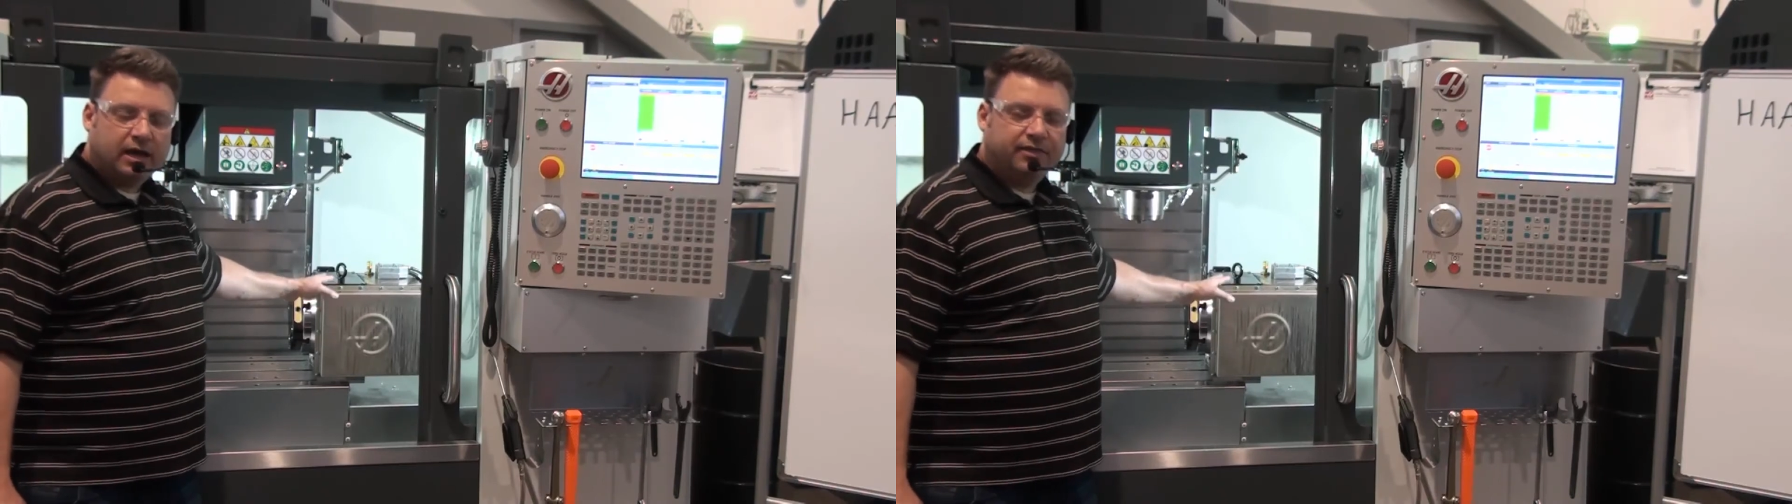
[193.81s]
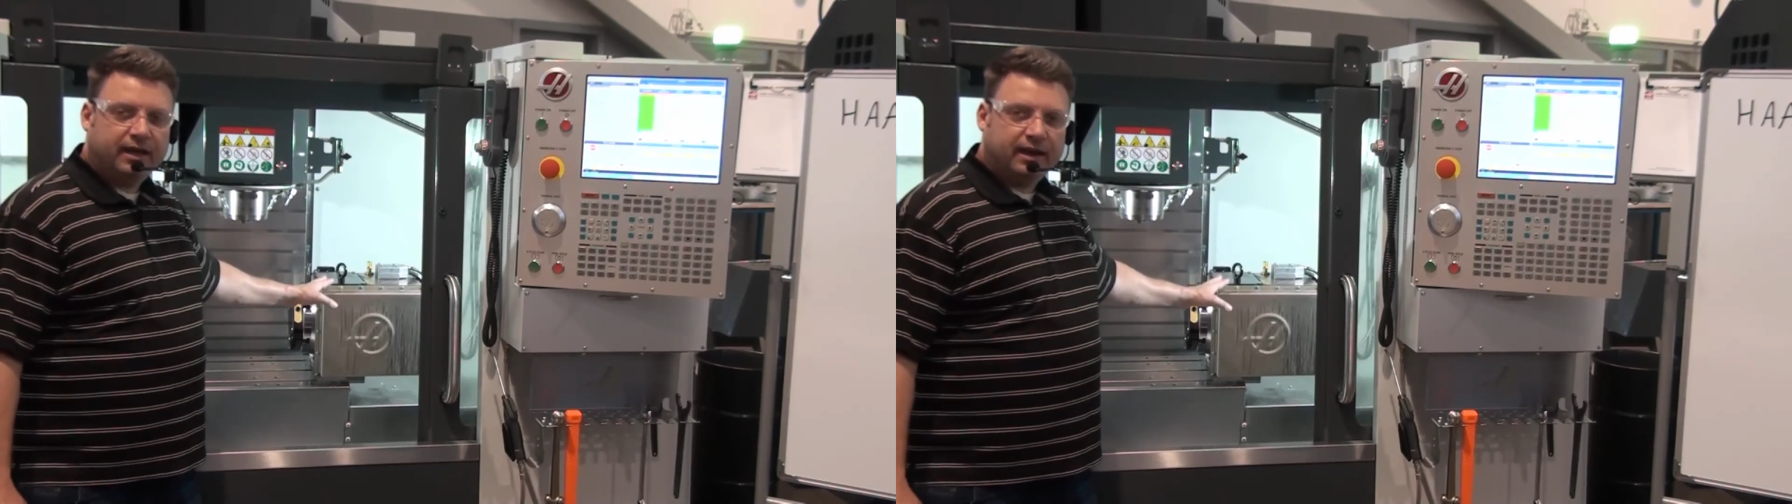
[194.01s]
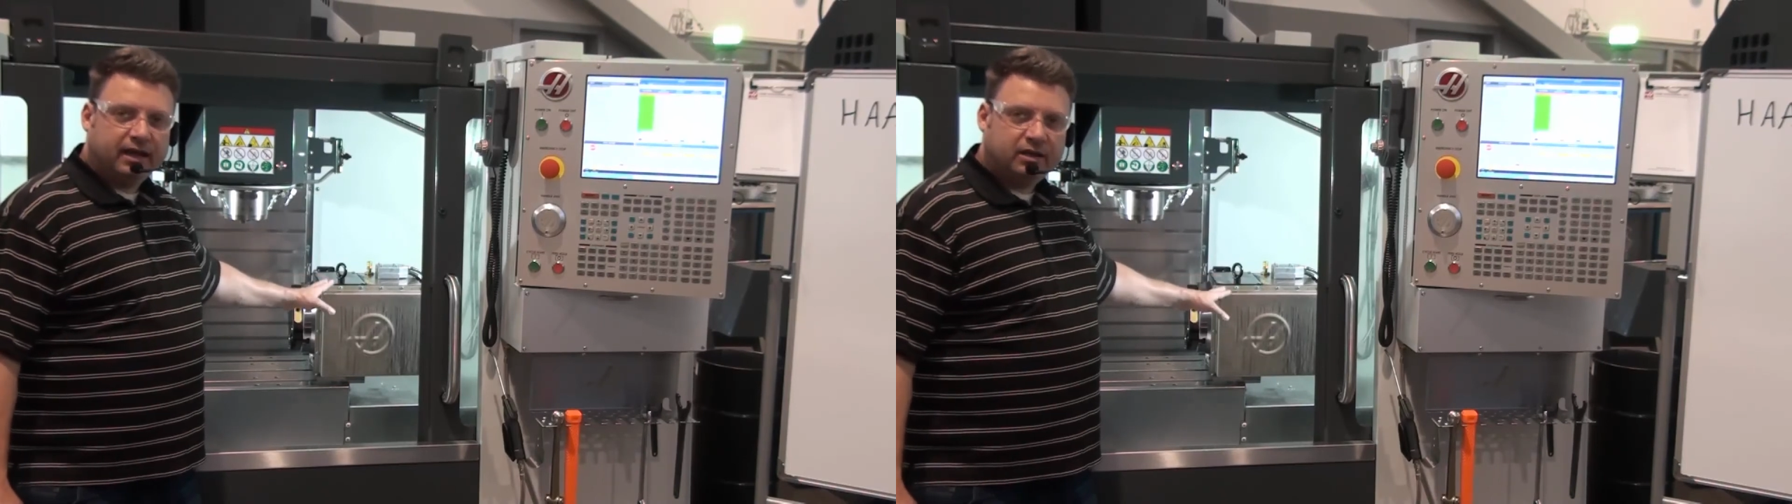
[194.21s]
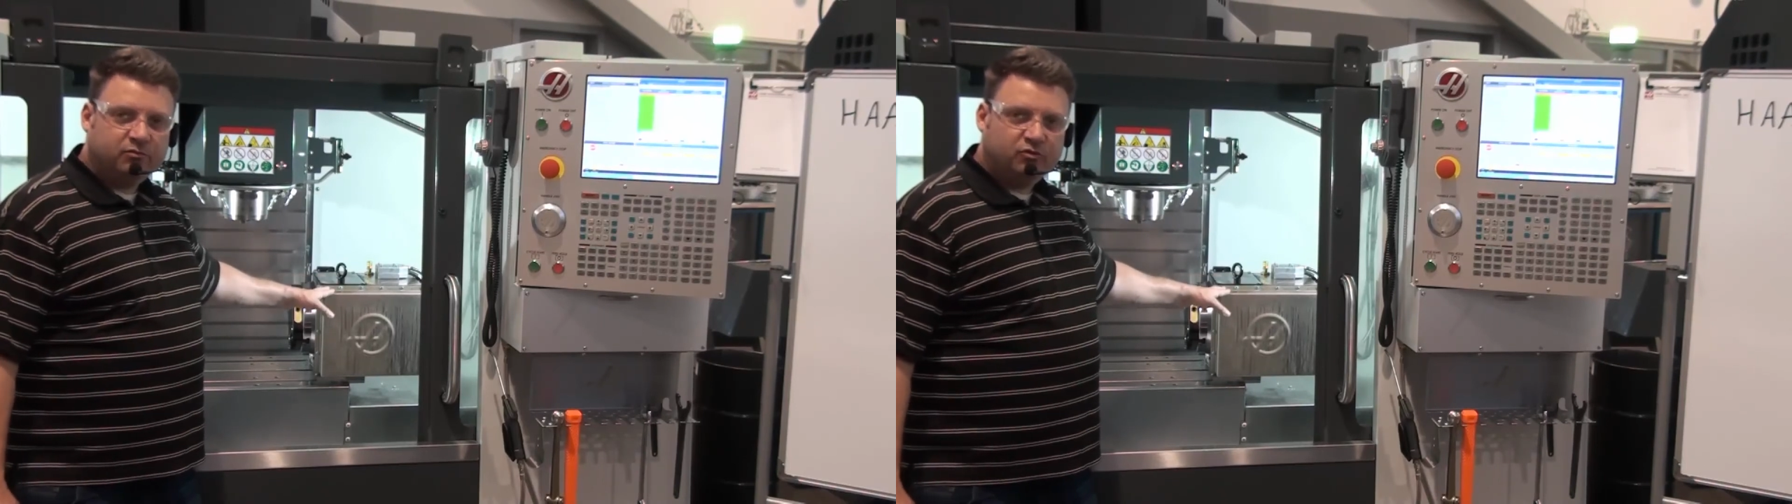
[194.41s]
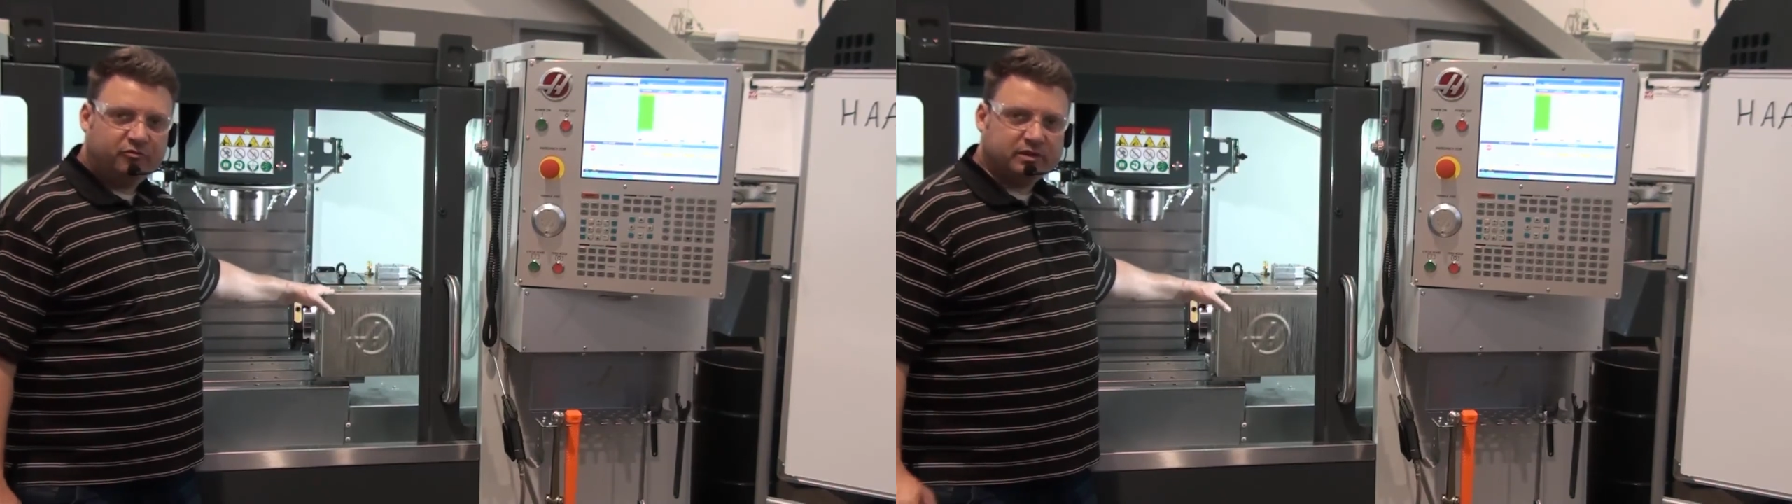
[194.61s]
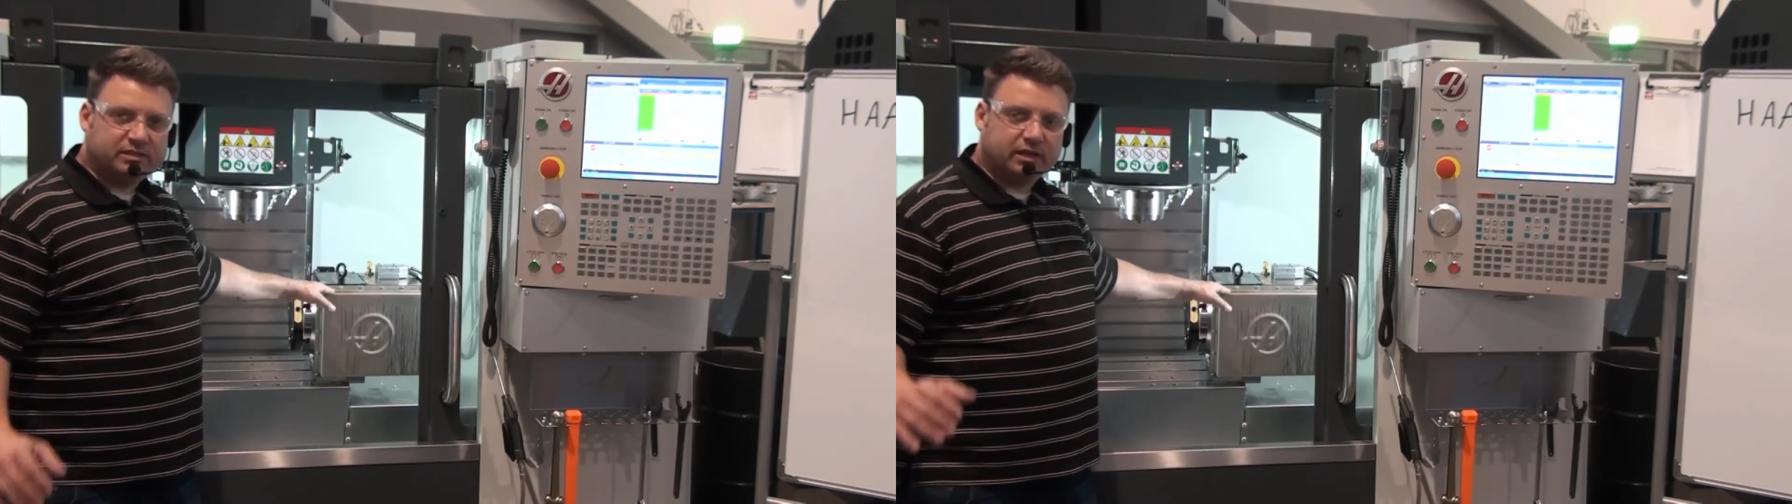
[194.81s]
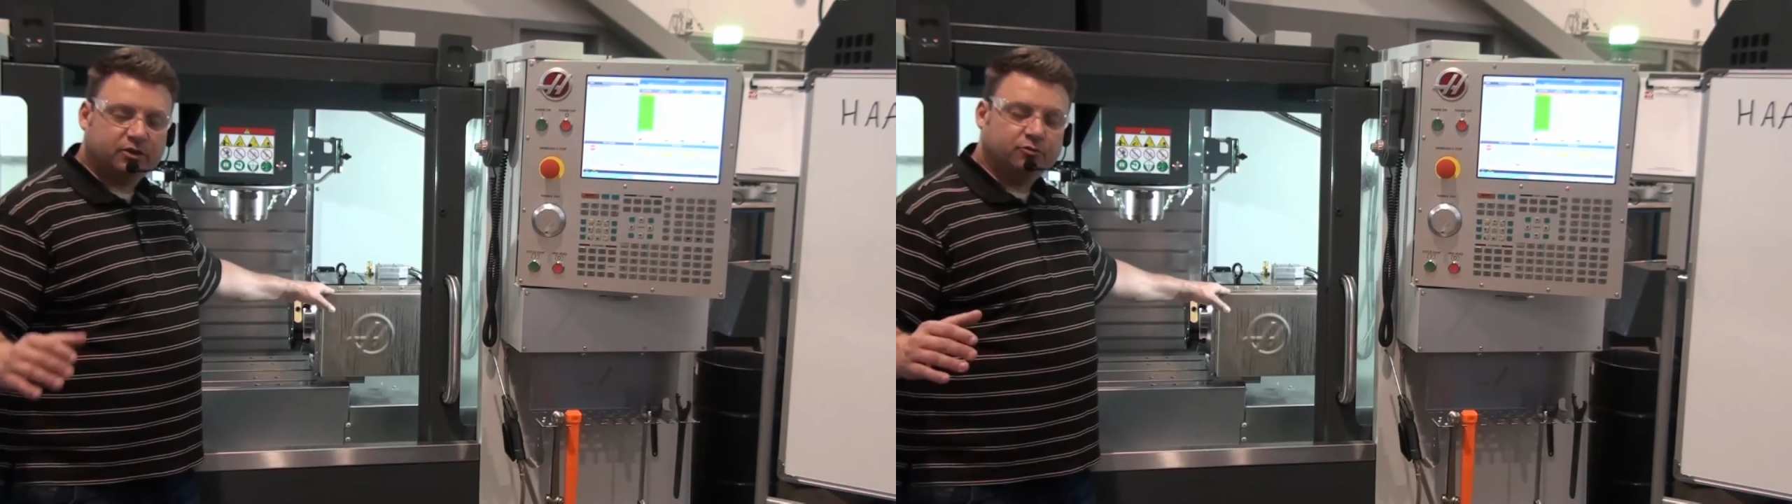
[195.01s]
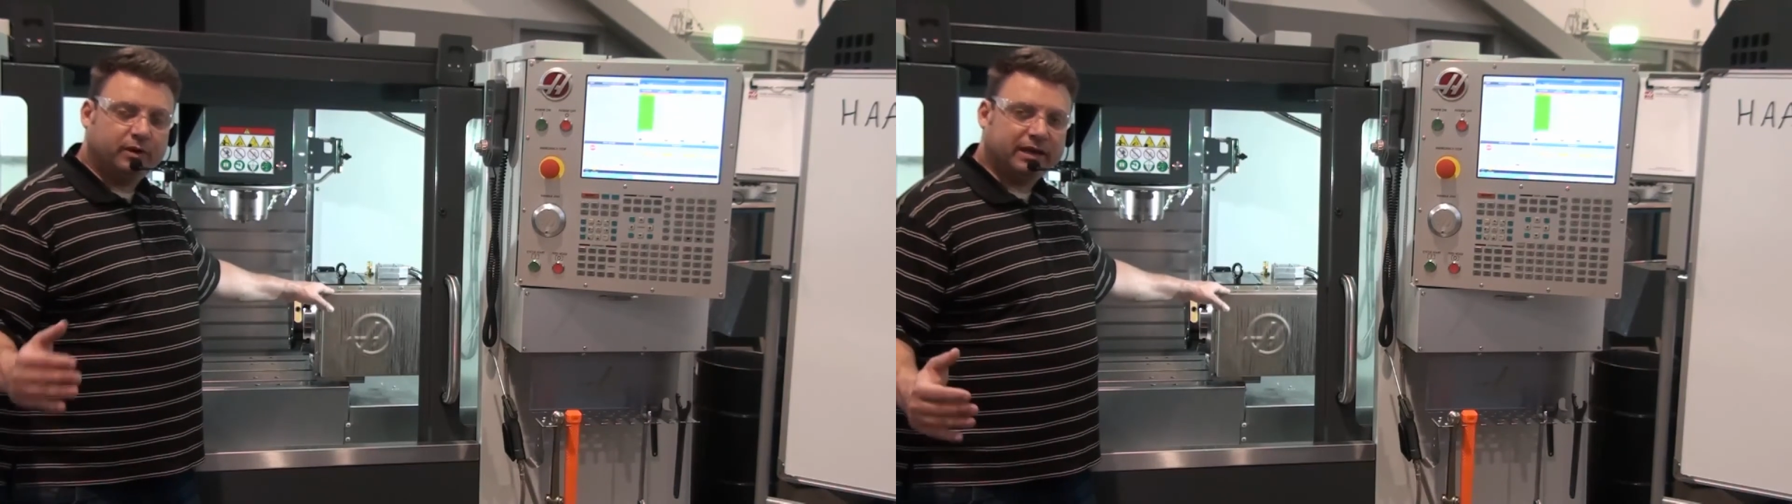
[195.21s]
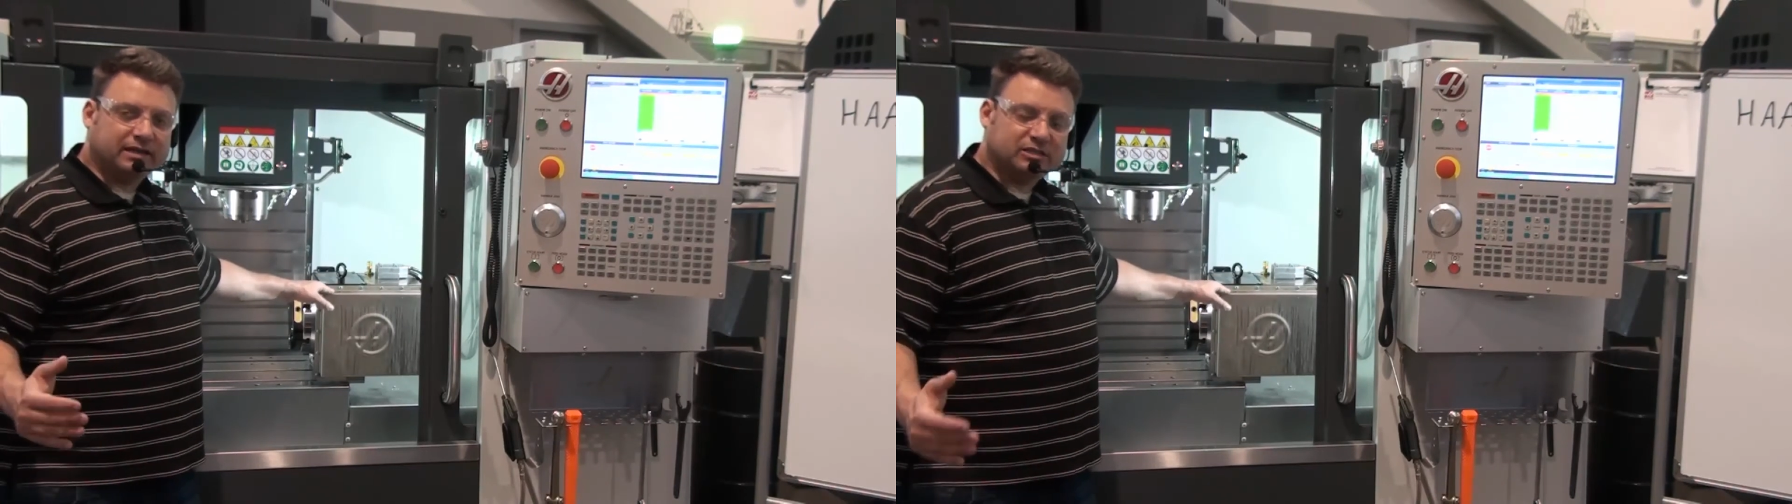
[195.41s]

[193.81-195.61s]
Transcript: and that any movements that you make,